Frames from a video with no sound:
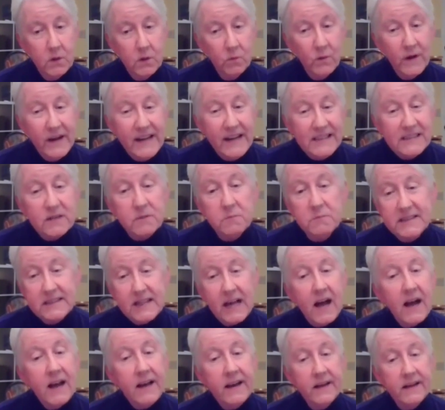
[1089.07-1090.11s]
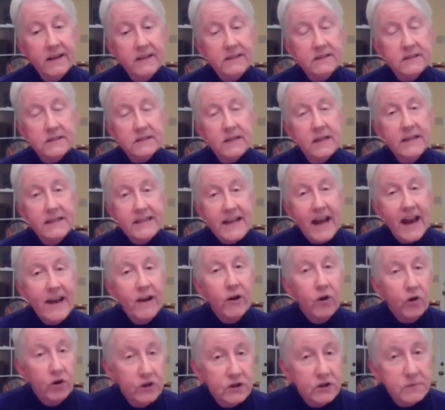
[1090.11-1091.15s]
We need some silence.
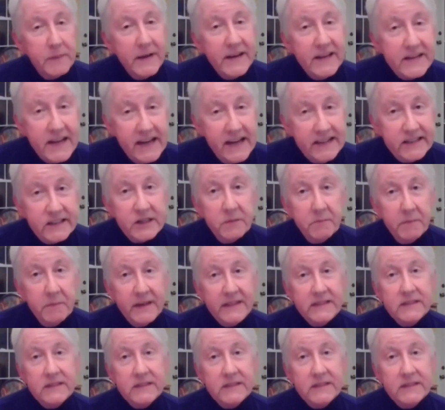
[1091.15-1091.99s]
Taylor's been teaching me